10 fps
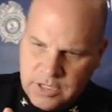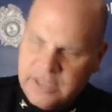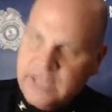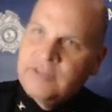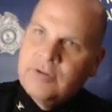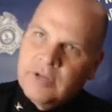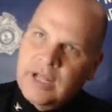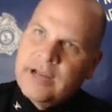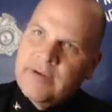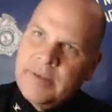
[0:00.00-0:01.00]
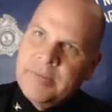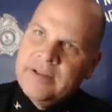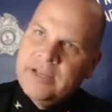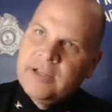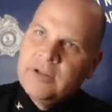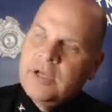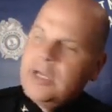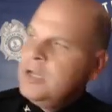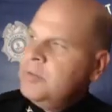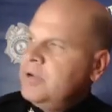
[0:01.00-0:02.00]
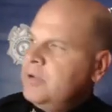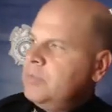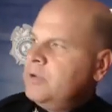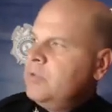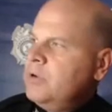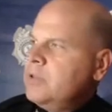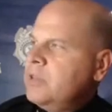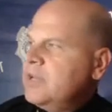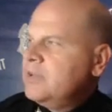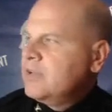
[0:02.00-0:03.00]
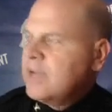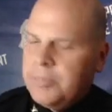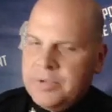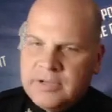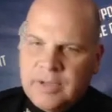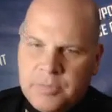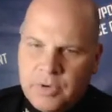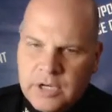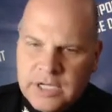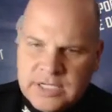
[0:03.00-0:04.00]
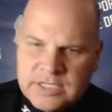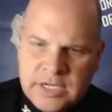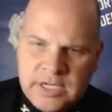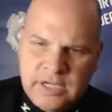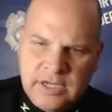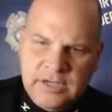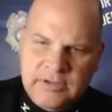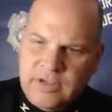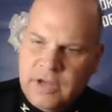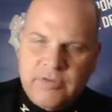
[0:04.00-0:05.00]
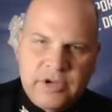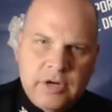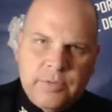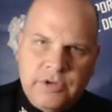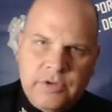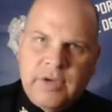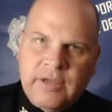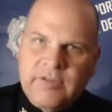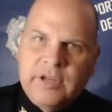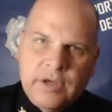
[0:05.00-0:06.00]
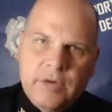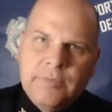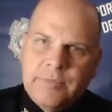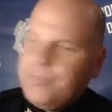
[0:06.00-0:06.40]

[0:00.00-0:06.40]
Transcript: think it's online, right, Matt? They can, but one of the things that got picked up on is every year we do a video